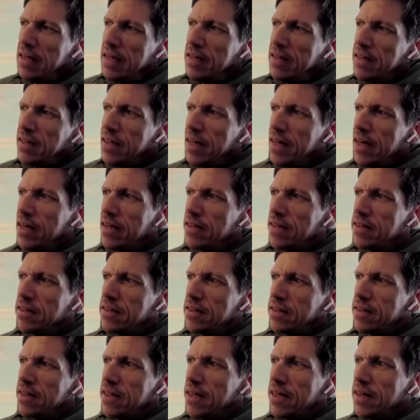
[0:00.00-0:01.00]
that
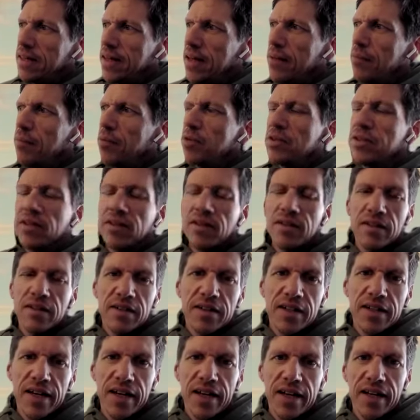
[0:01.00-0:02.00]
in that particular
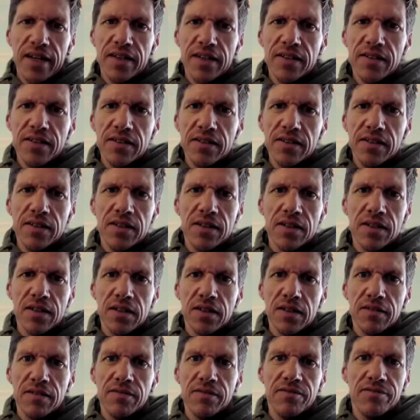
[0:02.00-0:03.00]
case,
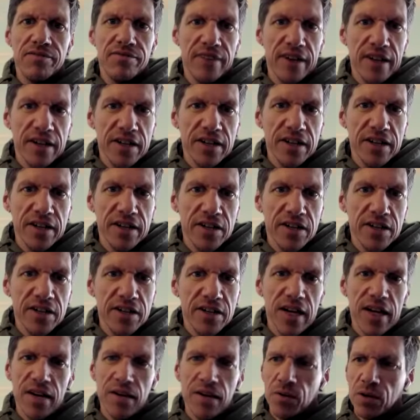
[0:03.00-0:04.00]
the fungi
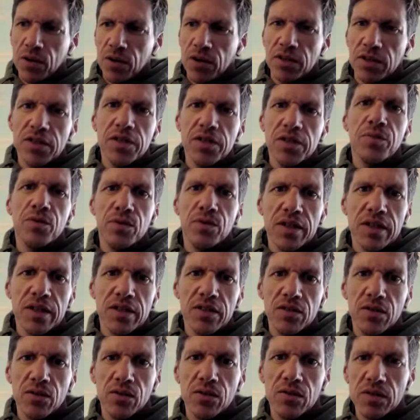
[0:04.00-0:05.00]
were contributing
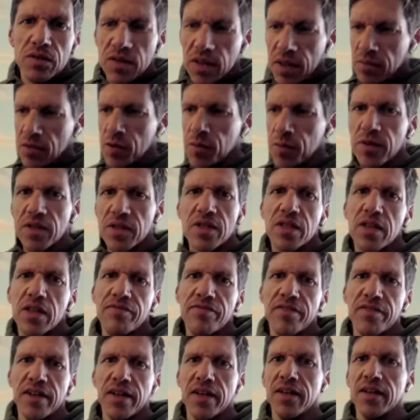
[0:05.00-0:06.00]
to some
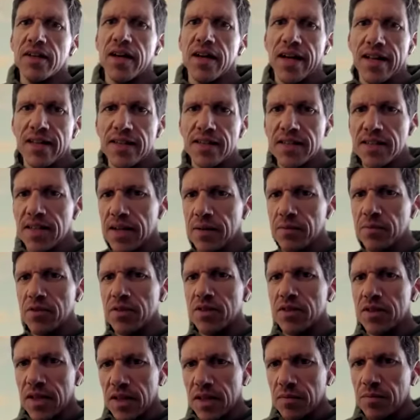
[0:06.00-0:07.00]
specific
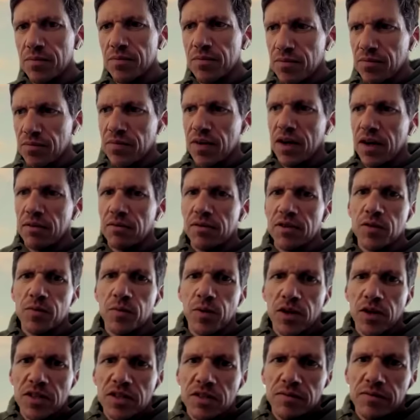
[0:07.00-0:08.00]
enzymes that are
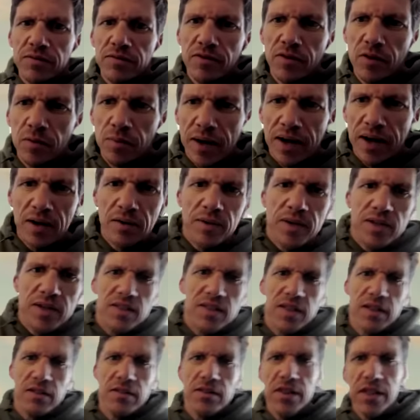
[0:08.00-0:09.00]
responsible for biomass
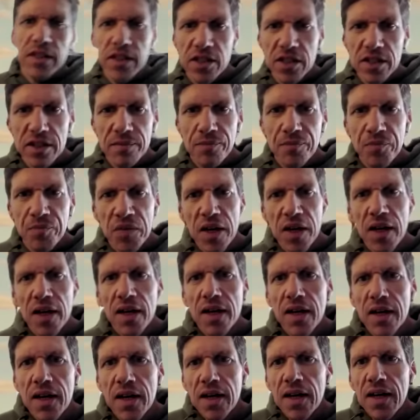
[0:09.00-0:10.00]
degradation.
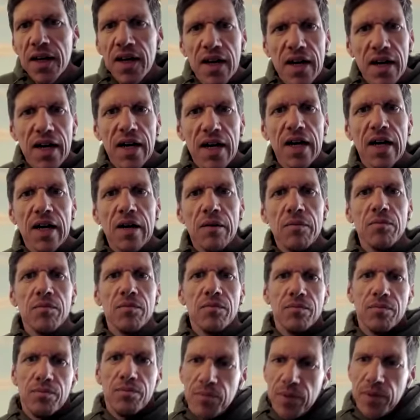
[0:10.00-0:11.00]

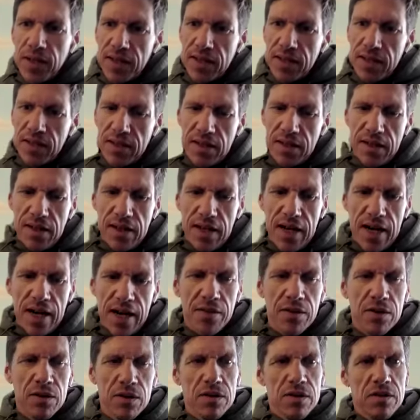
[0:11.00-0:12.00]
But
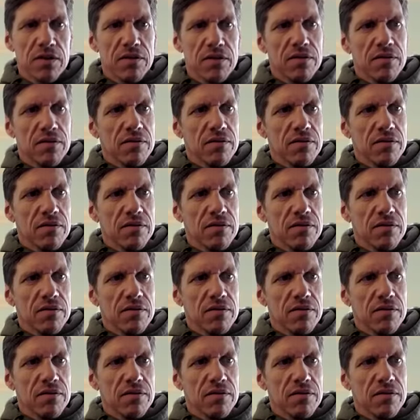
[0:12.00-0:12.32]
other